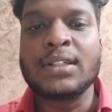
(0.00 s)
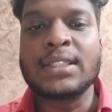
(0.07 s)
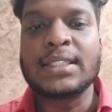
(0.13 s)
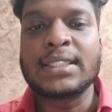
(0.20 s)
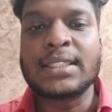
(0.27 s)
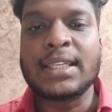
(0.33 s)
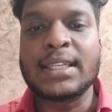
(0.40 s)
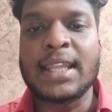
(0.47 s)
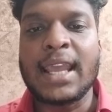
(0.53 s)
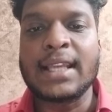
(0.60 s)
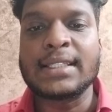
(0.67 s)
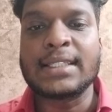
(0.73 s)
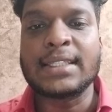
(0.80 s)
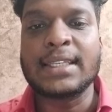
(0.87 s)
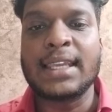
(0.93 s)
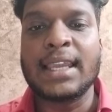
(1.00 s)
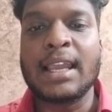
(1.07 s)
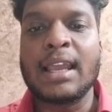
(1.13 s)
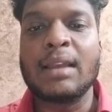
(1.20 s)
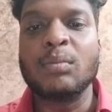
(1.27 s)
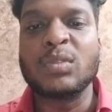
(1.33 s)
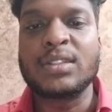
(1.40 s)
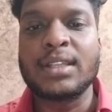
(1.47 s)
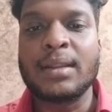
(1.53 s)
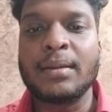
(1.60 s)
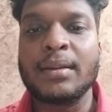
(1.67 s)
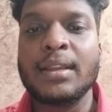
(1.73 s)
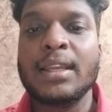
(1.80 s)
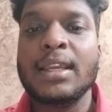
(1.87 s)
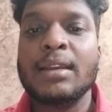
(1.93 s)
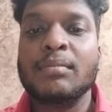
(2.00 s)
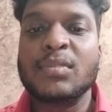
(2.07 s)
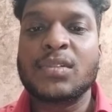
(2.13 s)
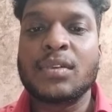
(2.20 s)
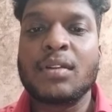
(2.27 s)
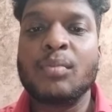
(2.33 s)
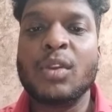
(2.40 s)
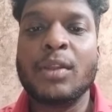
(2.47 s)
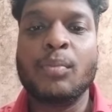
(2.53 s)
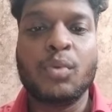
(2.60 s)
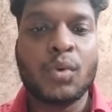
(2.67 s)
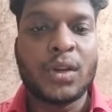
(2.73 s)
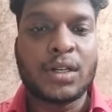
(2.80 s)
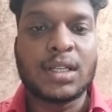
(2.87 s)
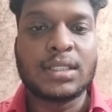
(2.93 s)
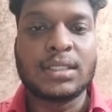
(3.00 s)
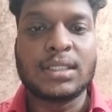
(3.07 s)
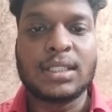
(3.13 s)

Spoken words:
seen as a miserably poor country.